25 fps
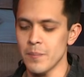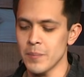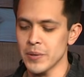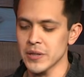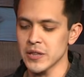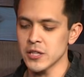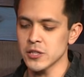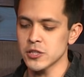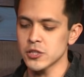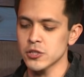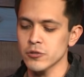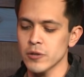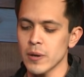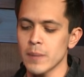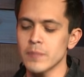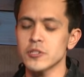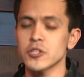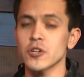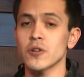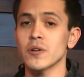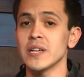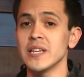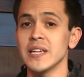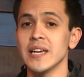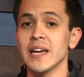But the
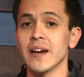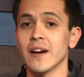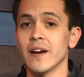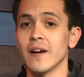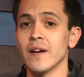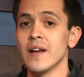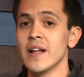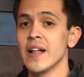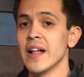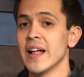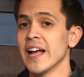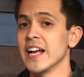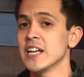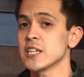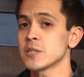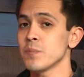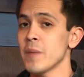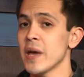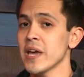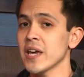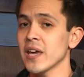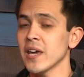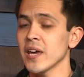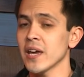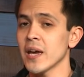scripture here is
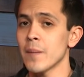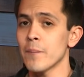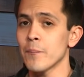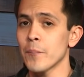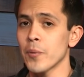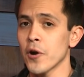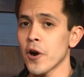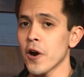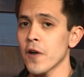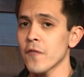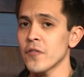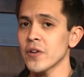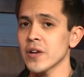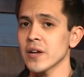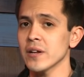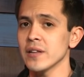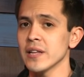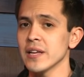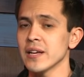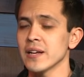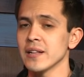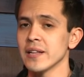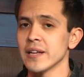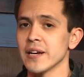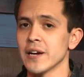making it
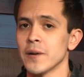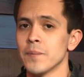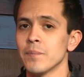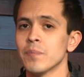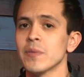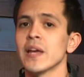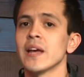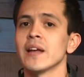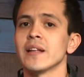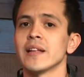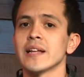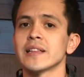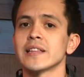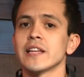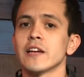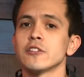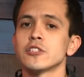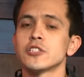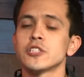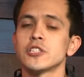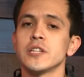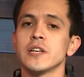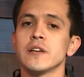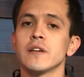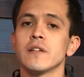perfectly clear that there
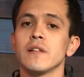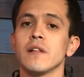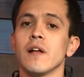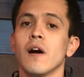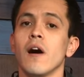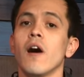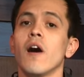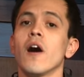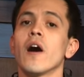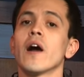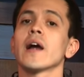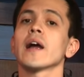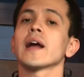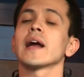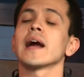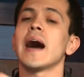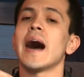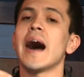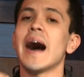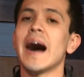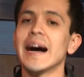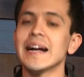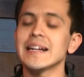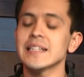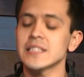still are
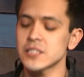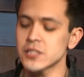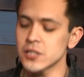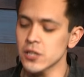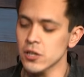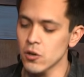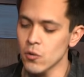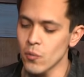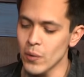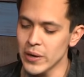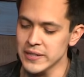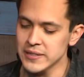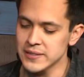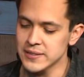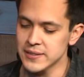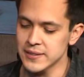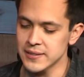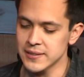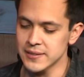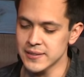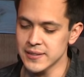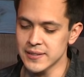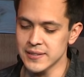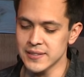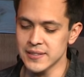
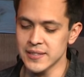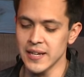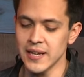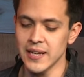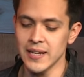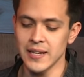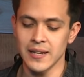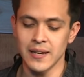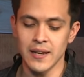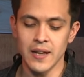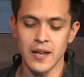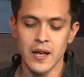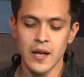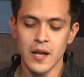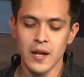consequences to sin.